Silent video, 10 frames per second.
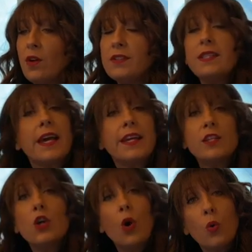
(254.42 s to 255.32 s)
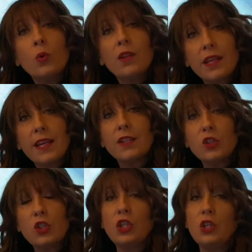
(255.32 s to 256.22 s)
second only
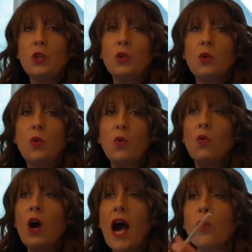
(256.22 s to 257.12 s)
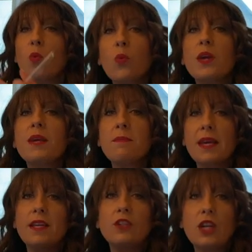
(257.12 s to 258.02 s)
to how we
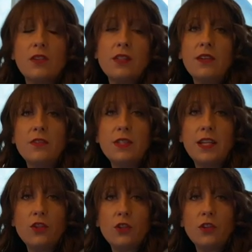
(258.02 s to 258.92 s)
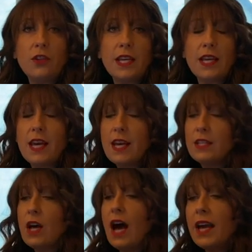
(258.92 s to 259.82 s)
manage ourselves internally.
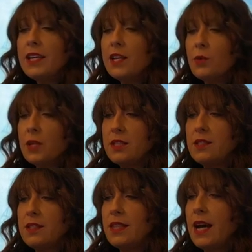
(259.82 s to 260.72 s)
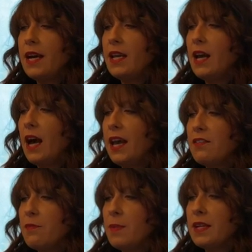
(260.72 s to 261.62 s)
So I noticed that
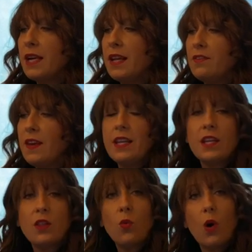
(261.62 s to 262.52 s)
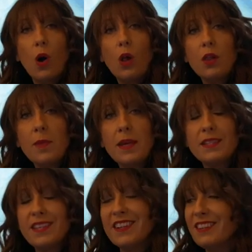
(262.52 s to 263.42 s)
I've been kind of hitting the wall a
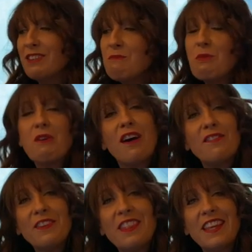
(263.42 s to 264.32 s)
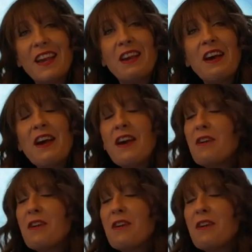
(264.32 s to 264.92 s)
bit more often than I